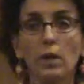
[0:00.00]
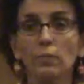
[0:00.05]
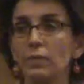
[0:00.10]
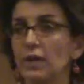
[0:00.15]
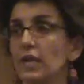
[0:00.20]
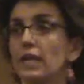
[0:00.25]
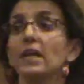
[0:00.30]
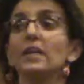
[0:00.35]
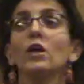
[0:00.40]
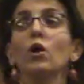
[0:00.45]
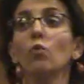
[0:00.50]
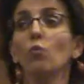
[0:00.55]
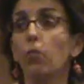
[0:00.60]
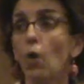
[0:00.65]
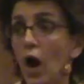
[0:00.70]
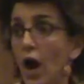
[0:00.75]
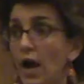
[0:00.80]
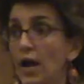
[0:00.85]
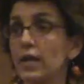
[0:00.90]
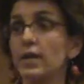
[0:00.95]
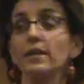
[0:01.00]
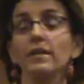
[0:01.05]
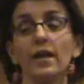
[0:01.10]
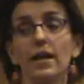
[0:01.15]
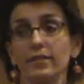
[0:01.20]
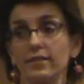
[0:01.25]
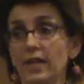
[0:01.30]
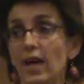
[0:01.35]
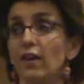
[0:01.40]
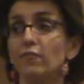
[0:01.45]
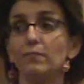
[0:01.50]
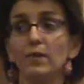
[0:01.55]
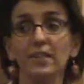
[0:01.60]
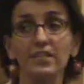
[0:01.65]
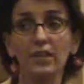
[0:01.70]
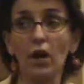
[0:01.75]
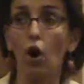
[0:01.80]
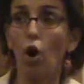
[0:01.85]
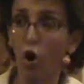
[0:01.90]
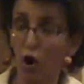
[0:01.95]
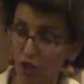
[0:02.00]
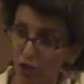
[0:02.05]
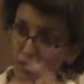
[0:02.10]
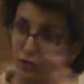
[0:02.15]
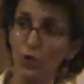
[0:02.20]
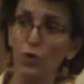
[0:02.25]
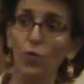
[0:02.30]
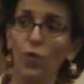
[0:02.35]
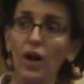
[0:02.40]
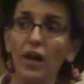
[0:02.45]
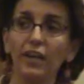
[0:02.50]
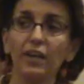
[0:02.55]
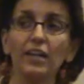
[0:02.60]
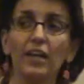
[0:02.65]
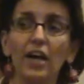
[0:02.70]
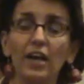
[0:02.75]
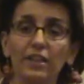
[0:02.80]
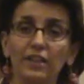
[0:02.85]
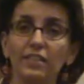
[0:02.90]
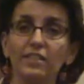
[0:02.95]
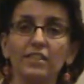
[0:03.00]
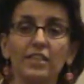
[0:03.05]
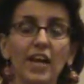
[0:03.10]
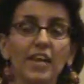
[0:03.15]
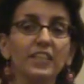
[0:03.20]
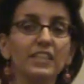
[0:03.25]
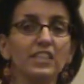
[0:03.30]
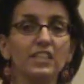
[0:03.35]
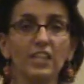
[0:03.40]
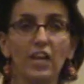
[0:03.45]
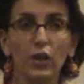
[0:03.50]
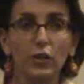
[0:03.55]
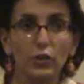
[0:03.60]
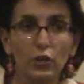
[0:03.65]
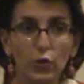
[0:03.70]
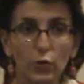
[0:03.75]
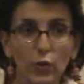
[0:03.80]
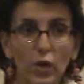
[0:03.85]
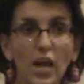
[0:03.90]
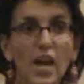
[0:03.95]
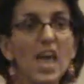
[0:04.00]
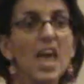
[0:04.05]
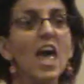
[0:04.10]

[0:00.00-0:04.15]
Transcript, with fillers: But in Hawaii, yes, I've been to all the Hawaiian islands, and I can tell you,